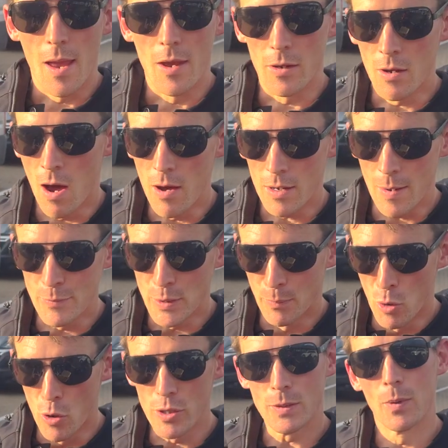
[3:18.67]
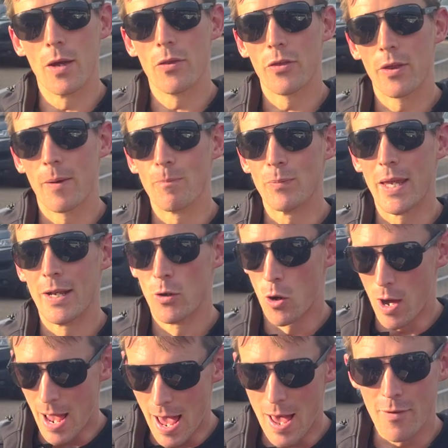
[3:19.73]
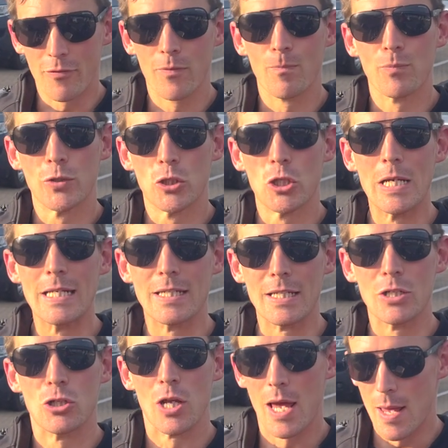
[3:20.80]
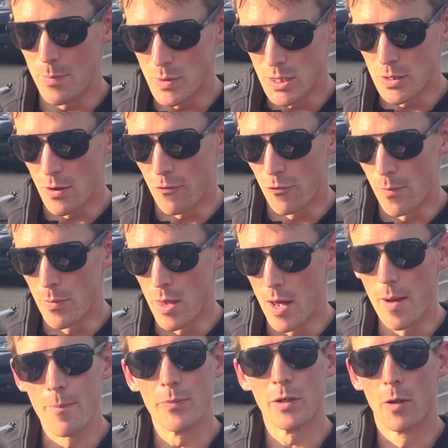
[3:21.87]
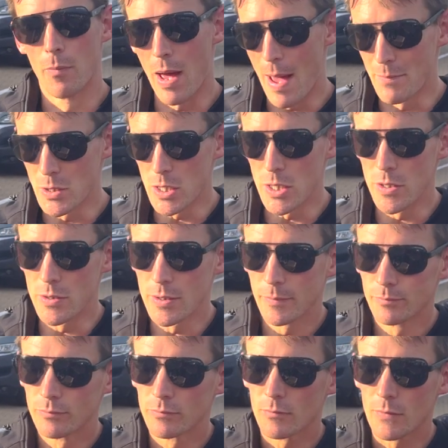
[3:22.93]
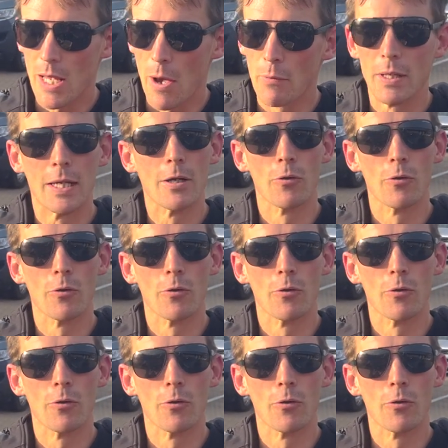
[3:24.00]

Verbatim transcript: You can't come to Portsmouth and not have cheesy chips from the kebab dude down in